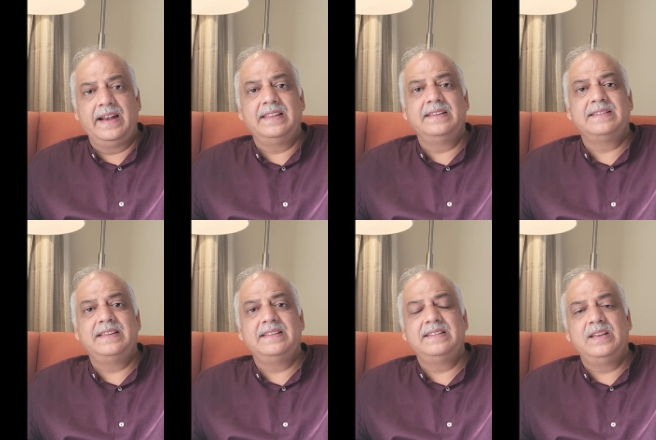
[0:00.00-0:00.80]
At this
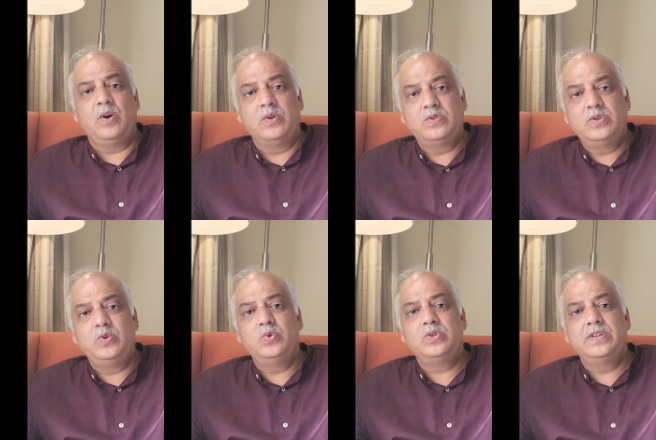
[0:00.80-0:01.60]
stage, the
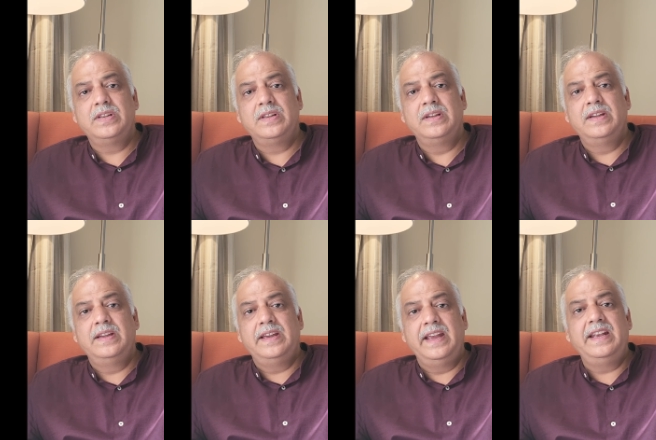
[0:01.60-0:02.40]
constitutional
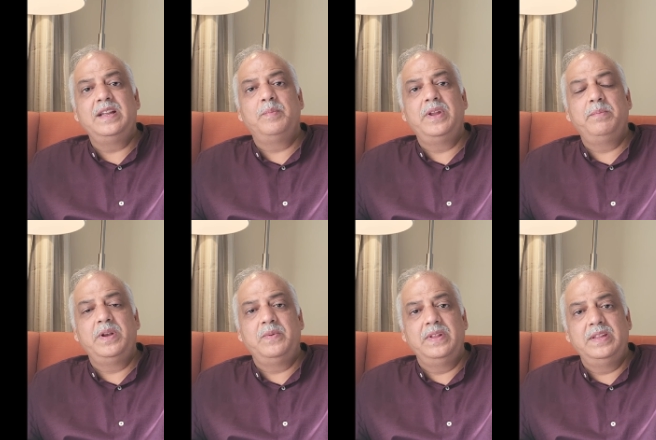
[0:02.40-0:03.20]
interplay
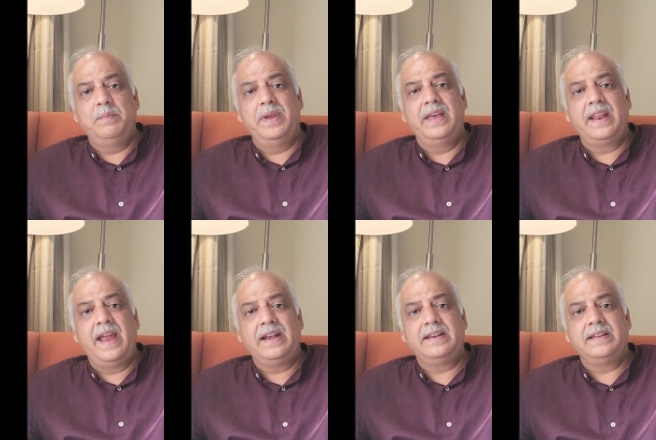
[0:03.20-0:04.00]
between the Bear
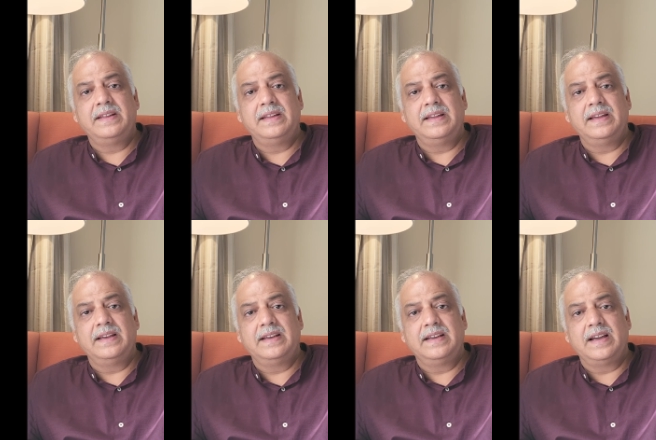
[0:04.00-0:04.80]
Act
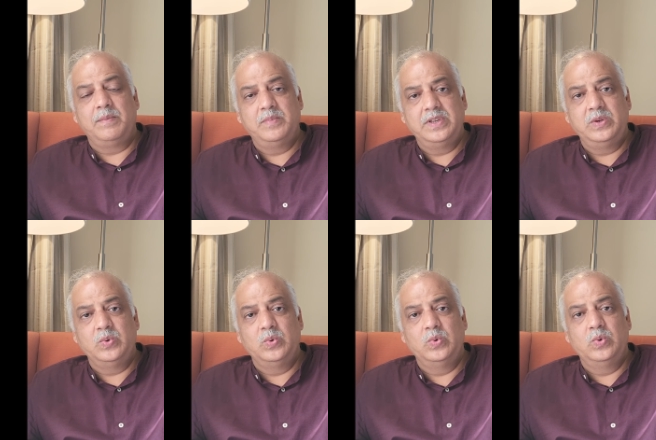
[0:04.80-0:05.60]
comes
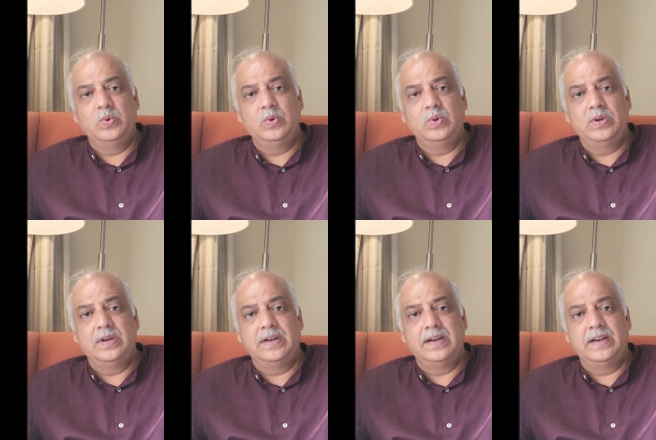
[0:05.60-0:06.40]
into
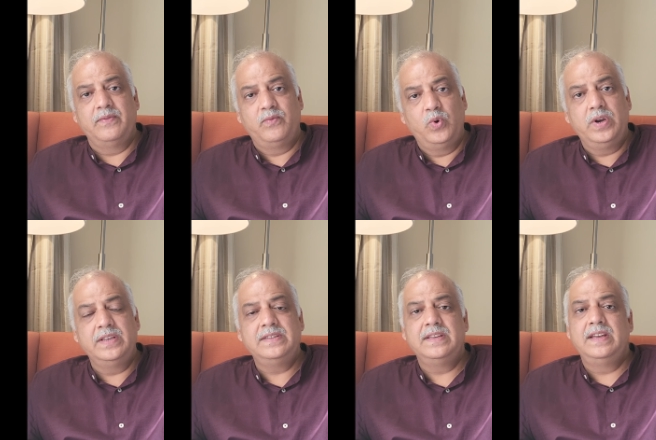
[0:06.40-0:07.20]
uh,
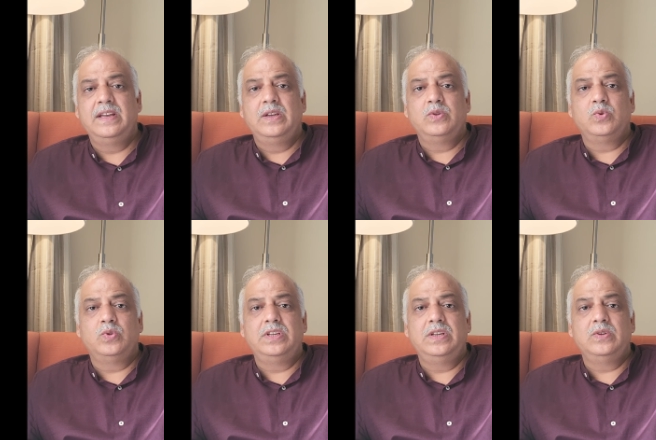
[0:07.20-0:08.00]
focus. So
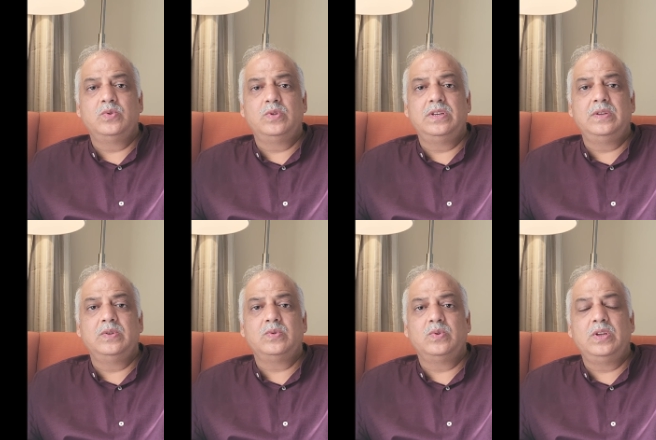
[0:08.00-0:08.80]
the, so the,
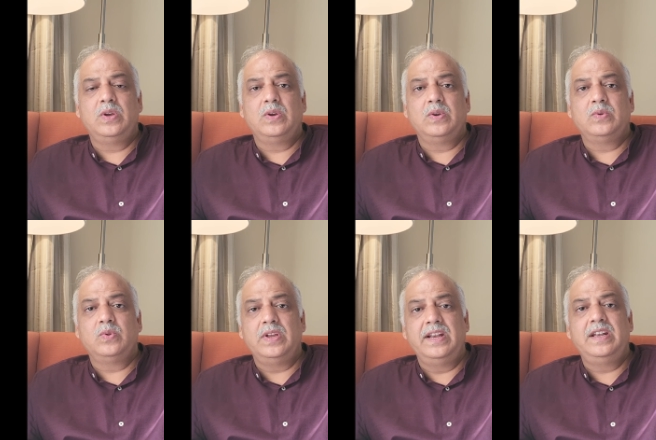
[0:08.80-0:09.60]
so the
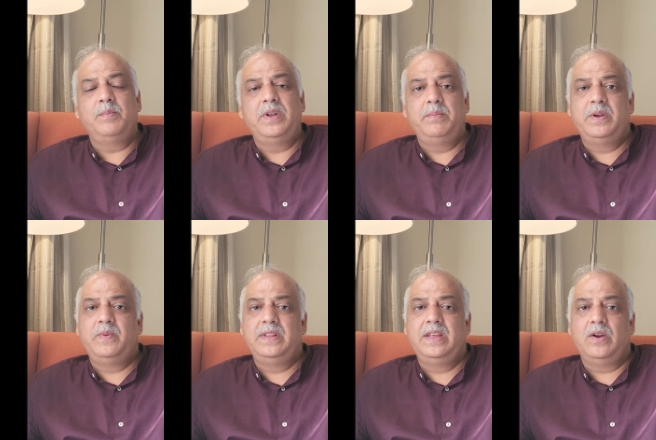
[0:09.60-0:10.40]
So the interplay
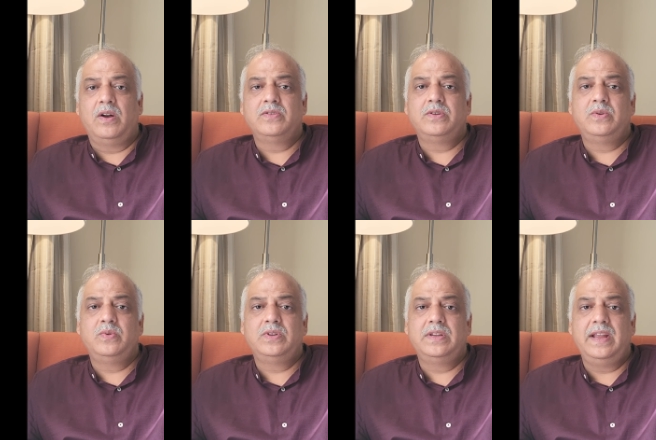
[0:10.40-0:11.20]
between the
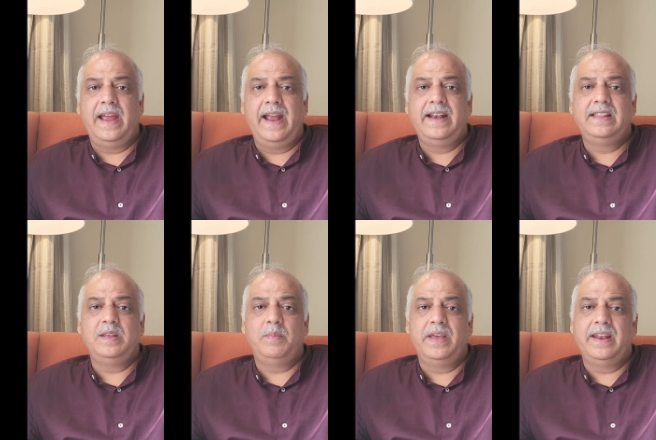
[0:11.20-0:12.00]
Constitution and
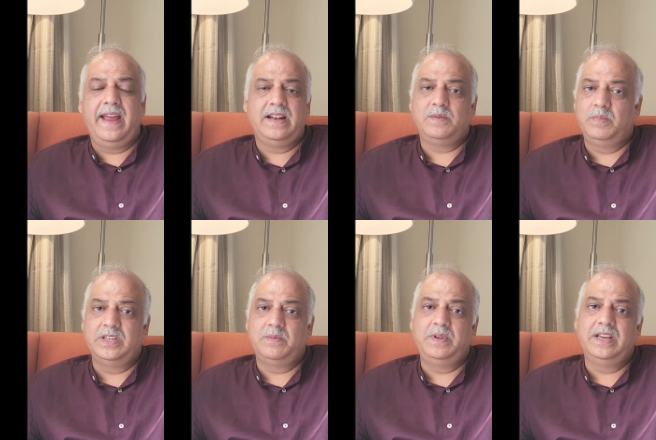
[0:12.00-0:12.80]
the Bare Acts
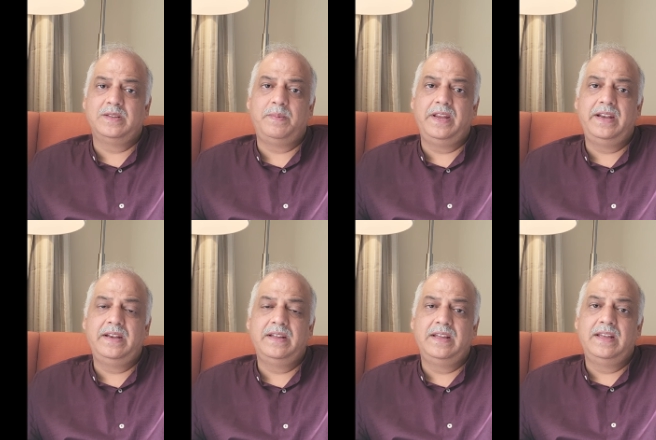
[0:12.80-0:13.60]
must be
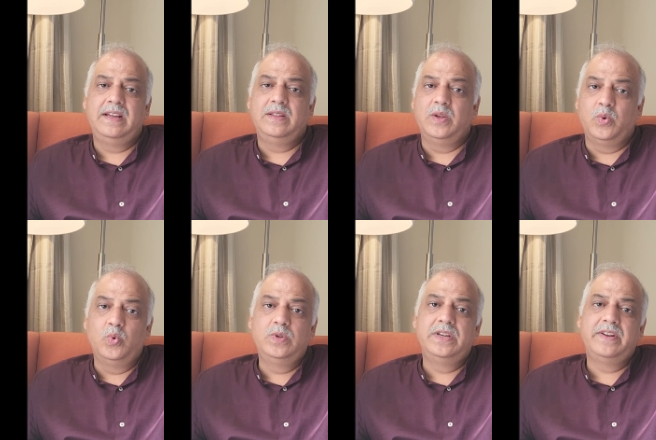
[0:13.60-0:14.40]
explained. The
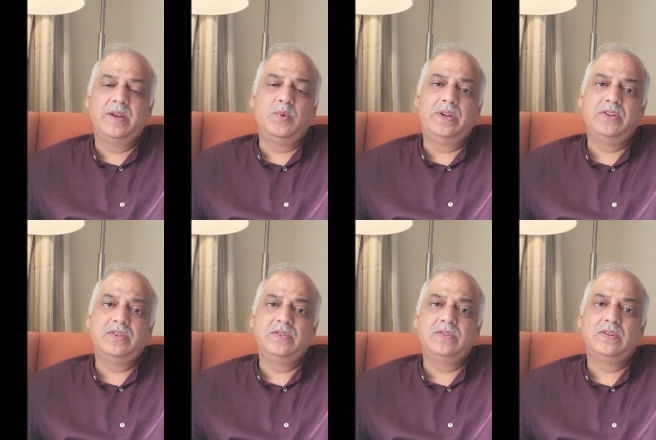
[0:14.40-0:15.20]
rules and
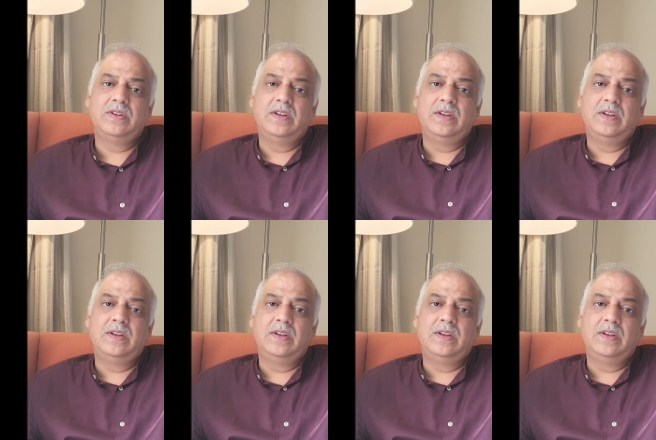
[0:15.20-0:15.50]
regulations,